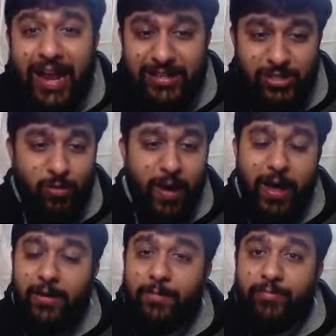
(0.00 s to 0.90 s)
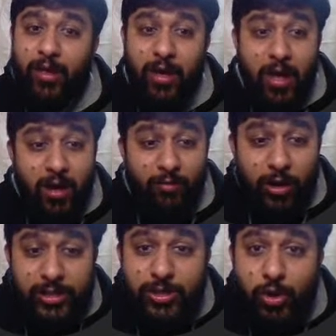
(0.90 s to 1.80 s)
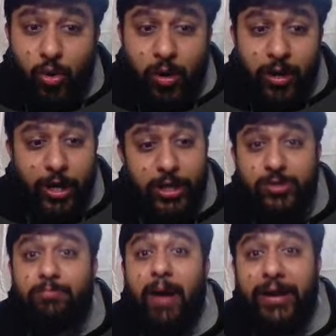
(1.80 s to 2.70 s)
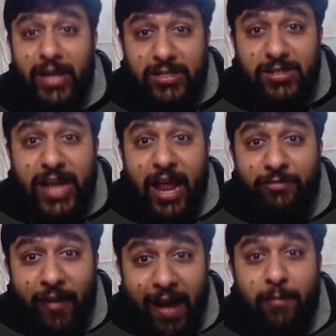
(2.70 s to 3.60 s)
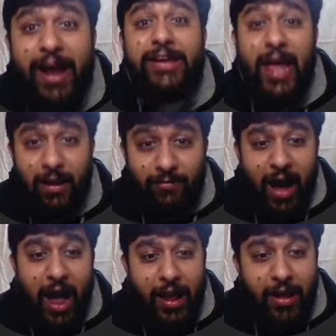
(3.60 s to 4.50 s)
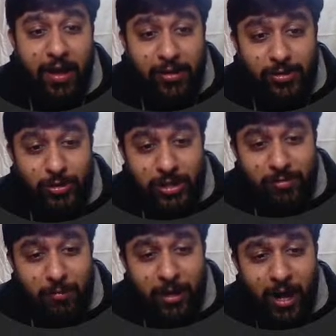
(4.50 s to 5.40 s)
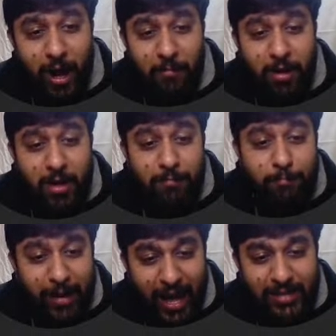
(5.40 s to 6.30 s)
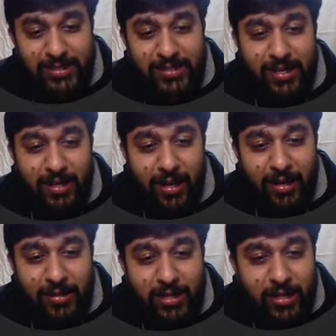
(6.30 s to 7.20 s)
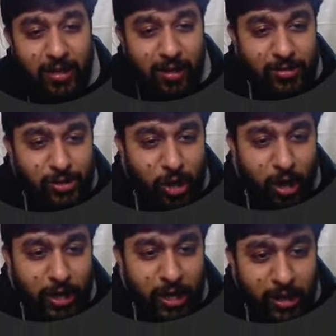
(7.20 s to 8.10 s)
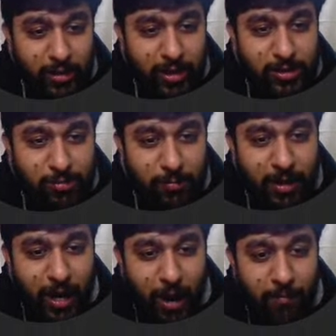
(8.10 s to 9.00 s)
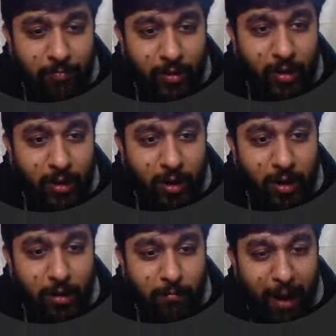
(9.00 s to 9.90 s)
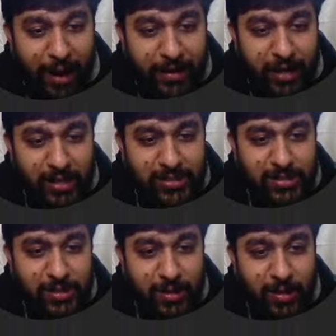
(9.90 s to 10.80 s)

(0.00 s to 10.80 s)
x square. What is u? It is minus del phi by del y. So this will become plus, this will become minus